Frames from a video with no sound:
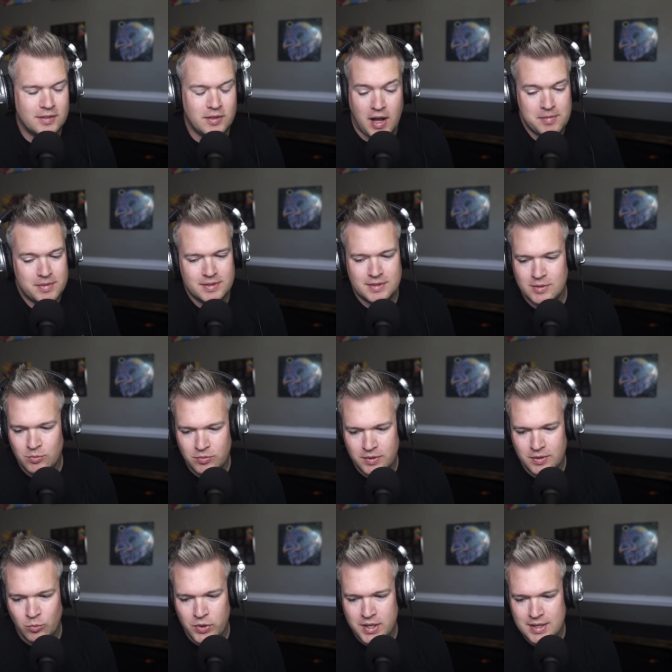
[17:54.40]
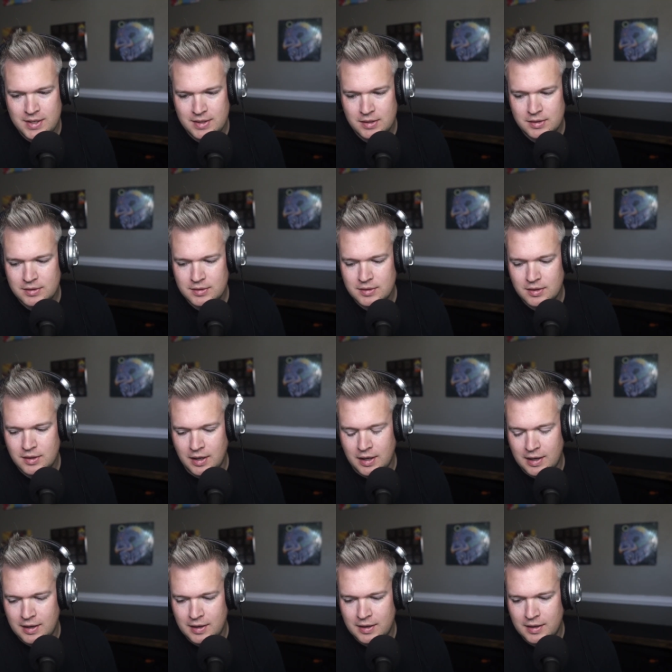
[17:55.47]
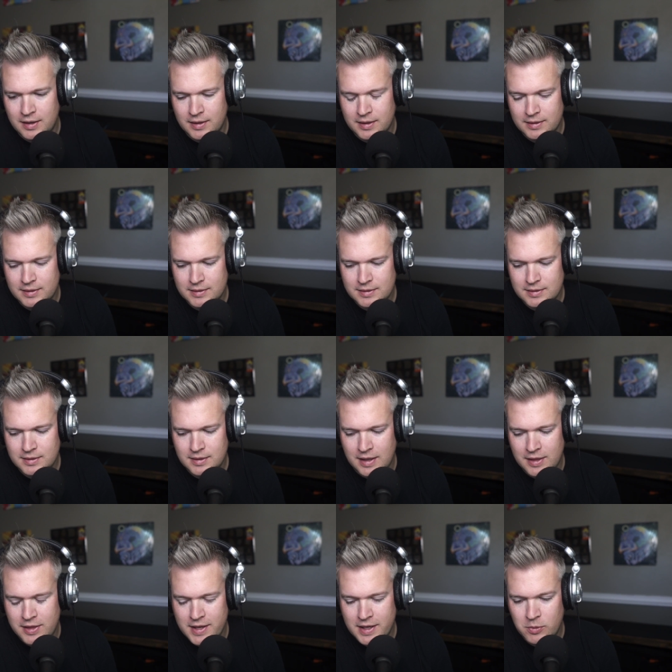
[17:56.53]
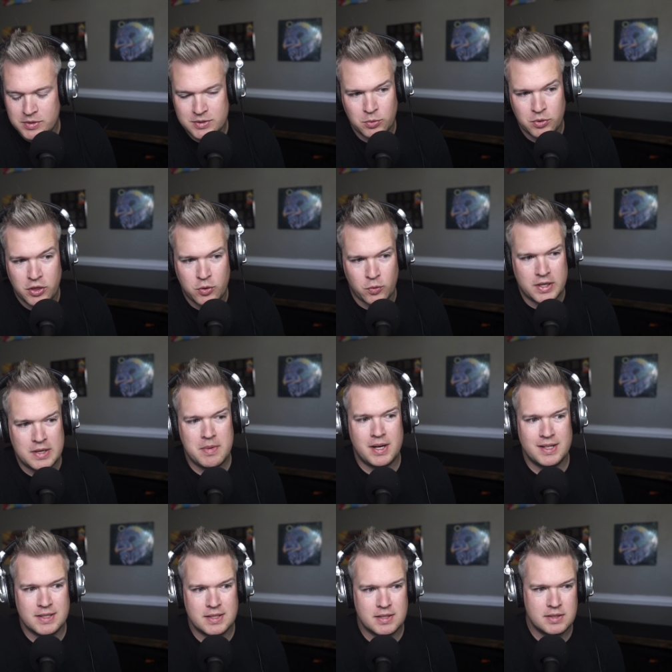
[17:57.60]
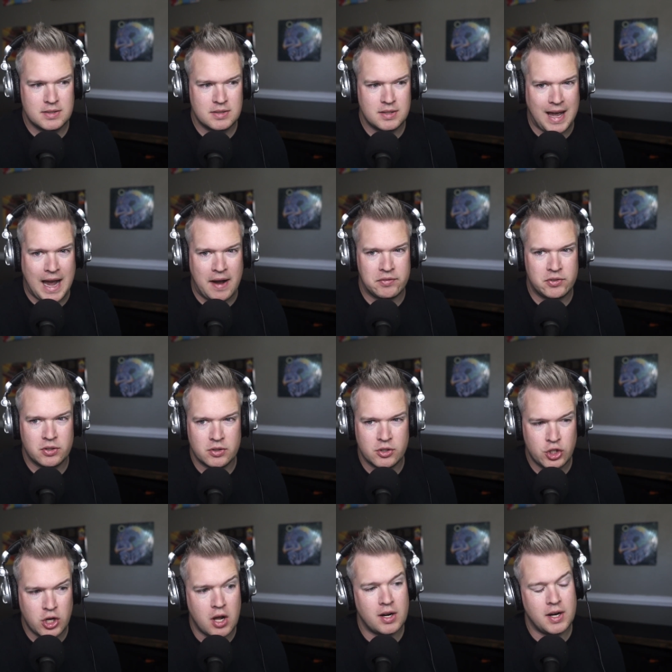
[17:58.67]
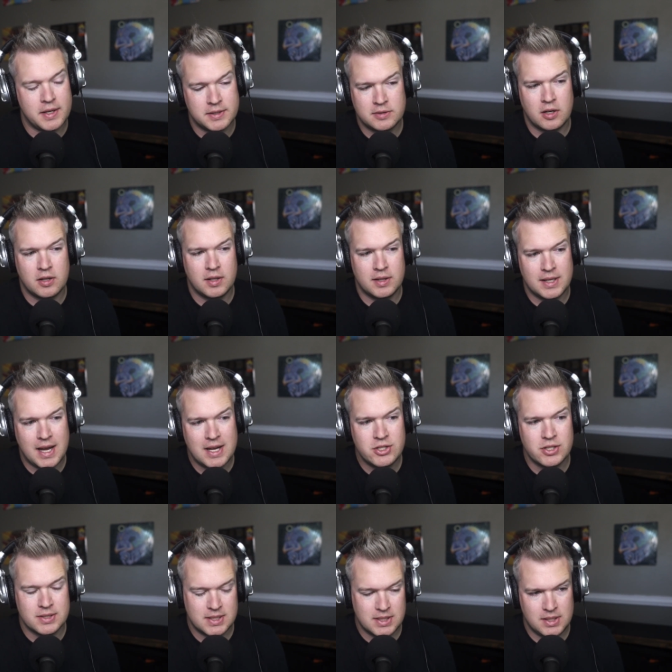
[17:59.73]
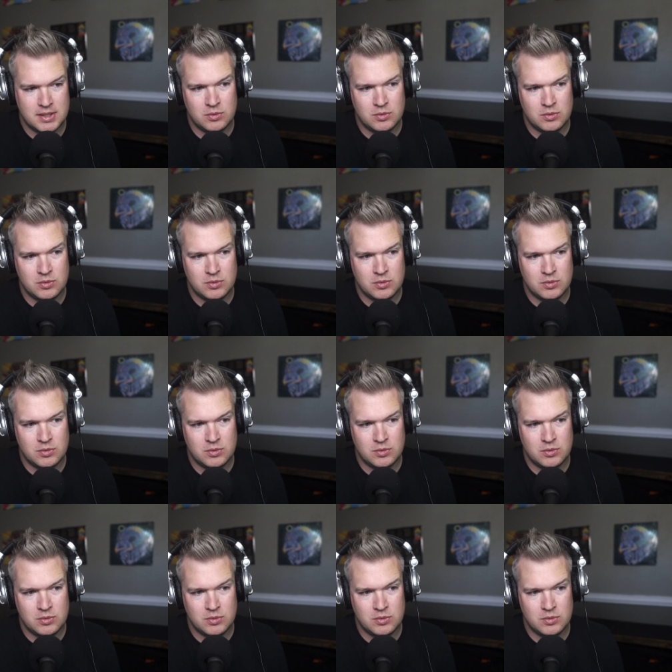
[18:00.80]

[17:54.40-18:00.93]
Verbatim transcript: Yeah, I mean, we. uh I think it was three months after Sean and I started the agency.